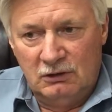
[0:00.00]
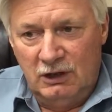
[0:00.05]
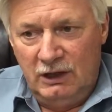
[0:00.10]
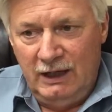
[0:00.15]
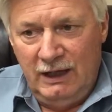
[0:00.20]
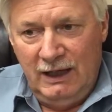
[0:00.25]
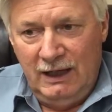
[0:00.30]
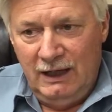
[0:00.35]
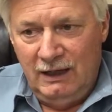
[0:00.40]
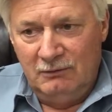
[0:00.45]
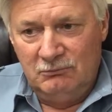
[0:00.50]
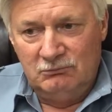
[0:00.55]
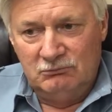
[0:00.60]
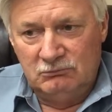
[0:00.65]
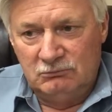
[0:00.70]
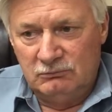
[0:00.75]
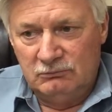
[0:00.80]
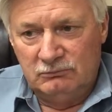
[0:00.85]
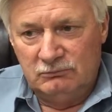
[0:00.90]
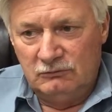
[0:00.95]
I had
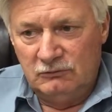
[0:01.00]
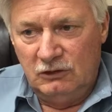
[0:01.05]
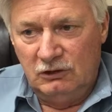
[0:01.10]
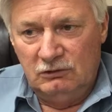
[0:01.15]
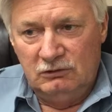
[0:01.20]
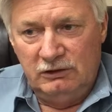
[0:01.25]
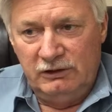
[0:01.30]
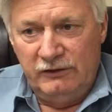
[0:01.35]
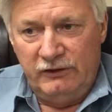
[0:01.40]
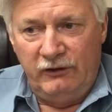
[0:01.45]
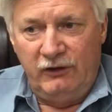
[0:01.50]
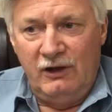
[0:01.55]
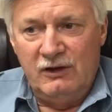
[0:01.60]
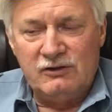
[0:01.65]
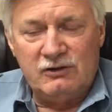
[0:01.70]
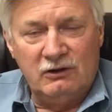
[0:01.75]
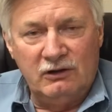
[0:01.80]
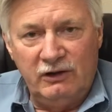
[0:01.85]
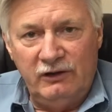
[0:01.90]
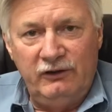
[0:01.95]

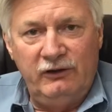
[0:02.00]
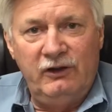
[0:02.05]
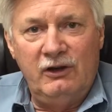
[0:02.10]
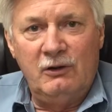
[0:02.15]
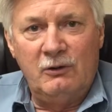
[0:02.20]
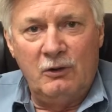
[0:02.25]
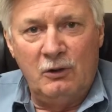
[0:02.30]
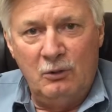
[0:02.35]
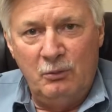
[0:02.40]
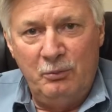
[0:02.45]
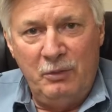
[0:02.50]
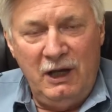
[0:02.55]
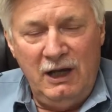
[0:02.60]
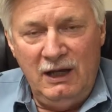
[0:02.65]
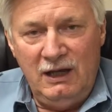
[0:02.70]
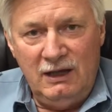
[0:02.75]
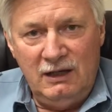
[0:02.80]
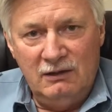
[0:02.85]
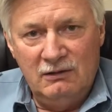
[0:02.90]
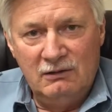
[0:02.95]
essentially 0
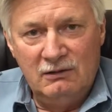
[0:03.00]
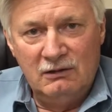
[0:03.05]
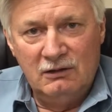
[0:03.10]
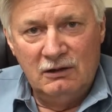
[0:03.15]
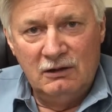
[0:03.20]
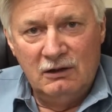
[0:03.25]
pain.